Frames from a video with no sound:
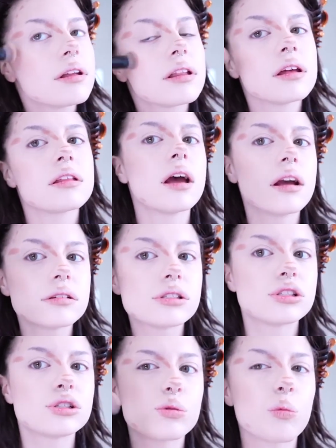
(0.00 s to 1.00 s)
really like
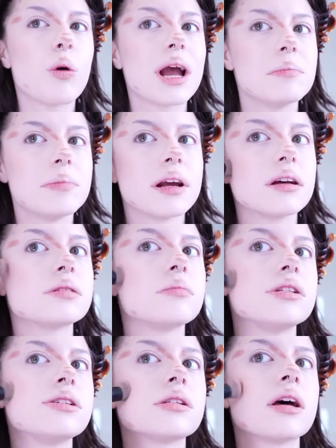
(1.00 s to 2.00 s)
swiping as
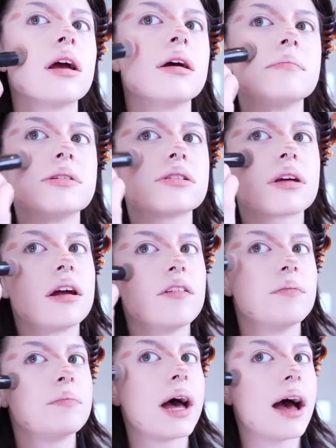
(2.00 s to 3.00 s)
much as I am, just kind
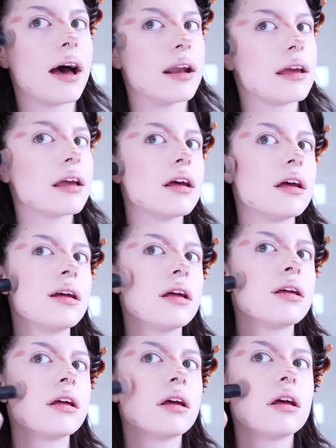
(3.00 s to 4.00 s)
of patting
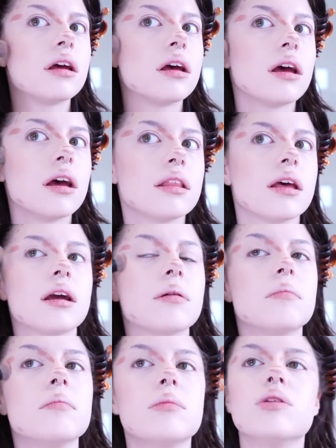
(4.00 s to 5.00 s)
it and
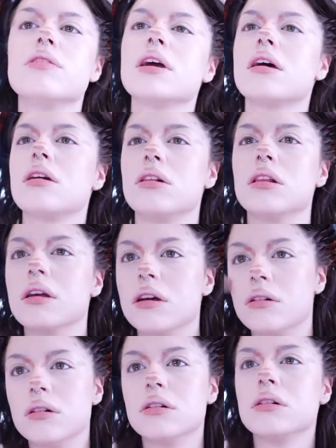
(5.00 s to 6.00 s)
like moving it a
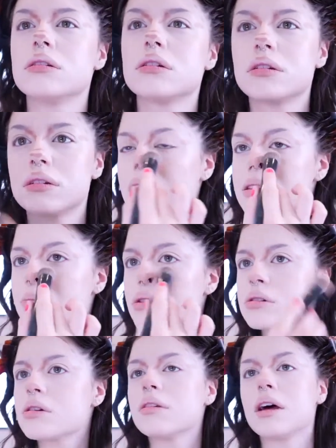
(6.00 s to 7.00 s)
little. And it's
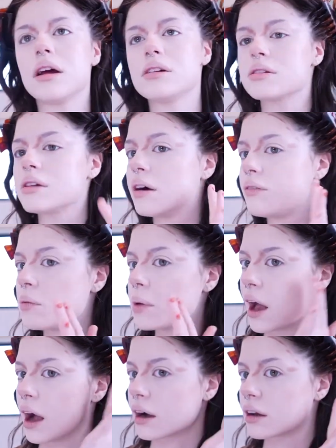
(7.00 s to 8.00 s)
more so that I just have all
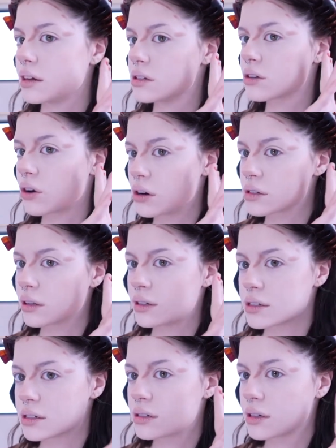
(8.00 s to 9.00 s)
my acne scars on
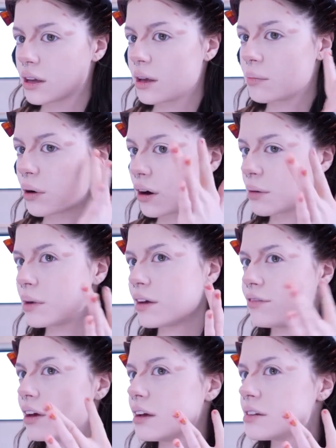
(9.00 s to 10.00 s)
this part of
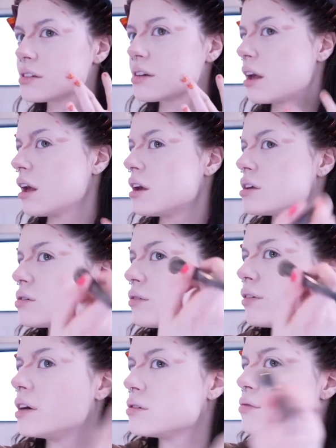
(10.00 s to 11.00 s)
my face. So
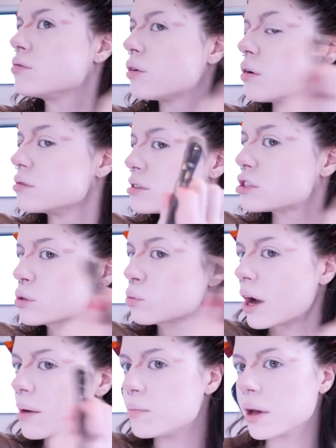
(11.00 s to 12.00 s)
if I do go
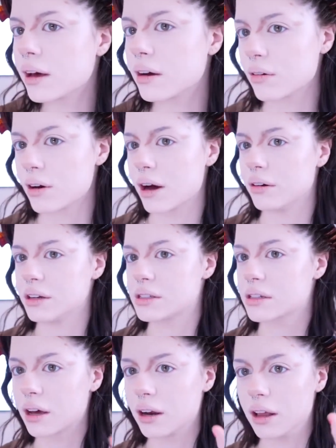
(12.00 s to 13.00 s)
swiping it around,
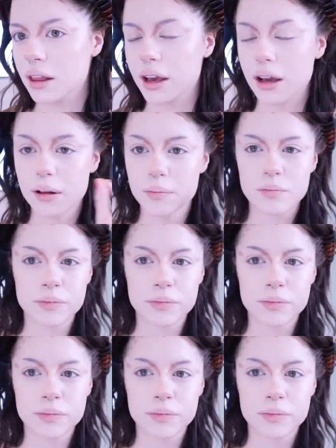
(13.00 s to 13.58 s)
it's gonna like